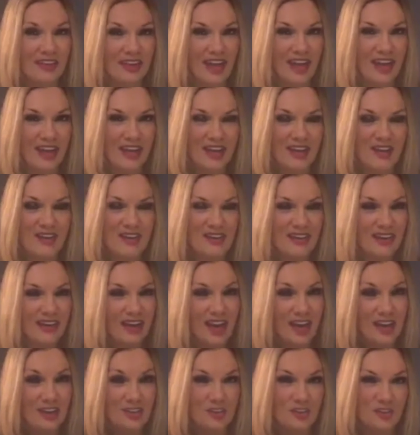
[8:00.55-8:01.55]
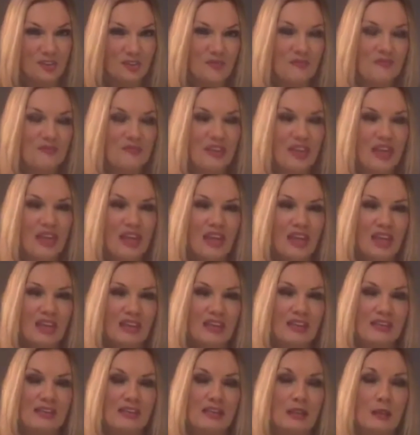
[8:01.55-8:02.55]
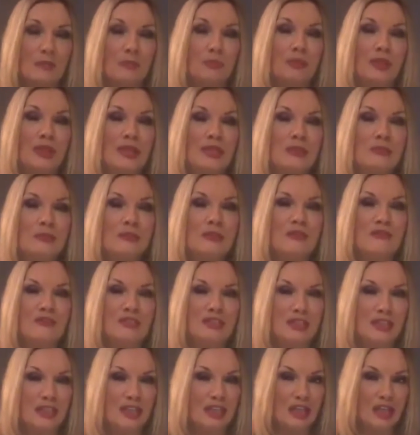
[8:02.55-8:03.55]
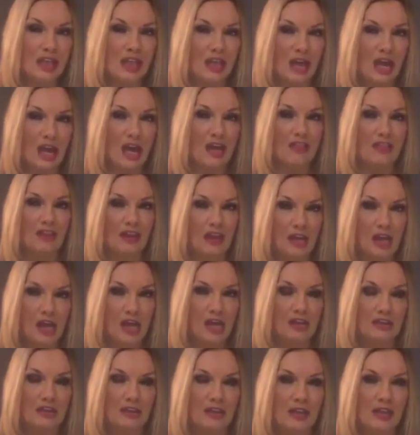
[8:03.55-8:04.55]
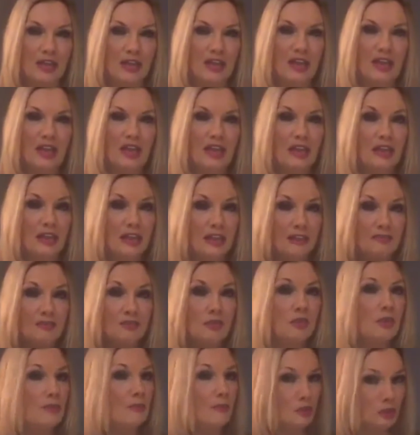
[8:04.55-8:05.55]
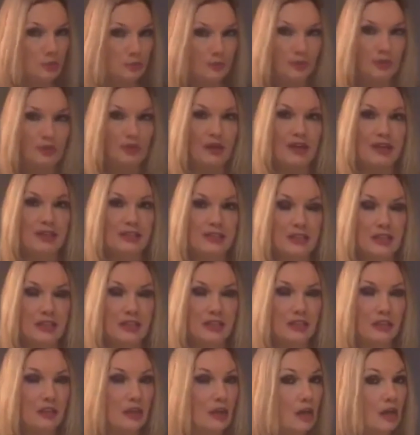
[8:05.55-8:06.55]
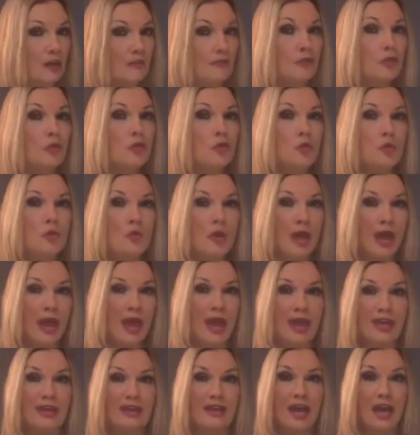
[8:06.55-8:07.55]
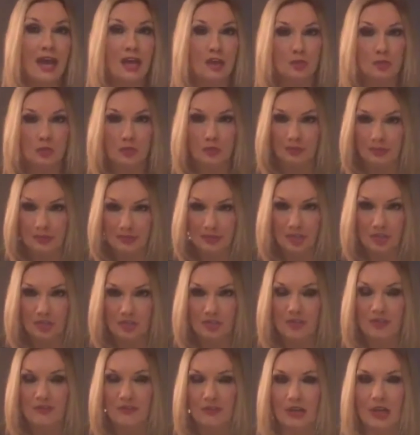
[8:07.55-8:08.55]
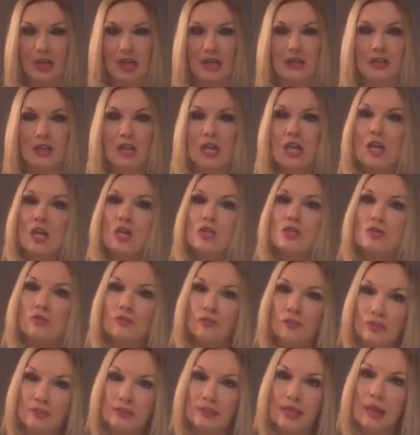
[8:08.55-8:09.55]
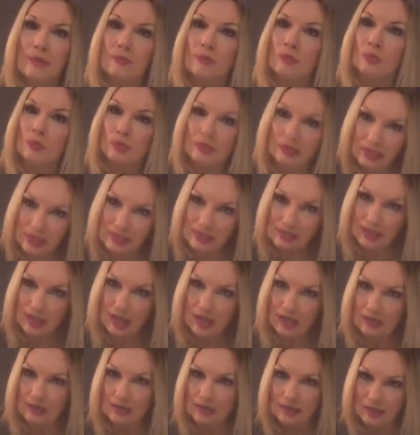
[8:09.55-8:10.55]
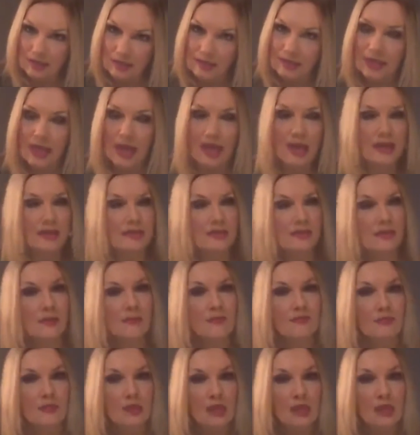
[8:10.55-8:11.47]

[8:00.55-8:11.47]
than I do. They said the placement of the DNA on the gun gives you a much better idea of who had actual possession of the gun. So for example, with this gun, in this case,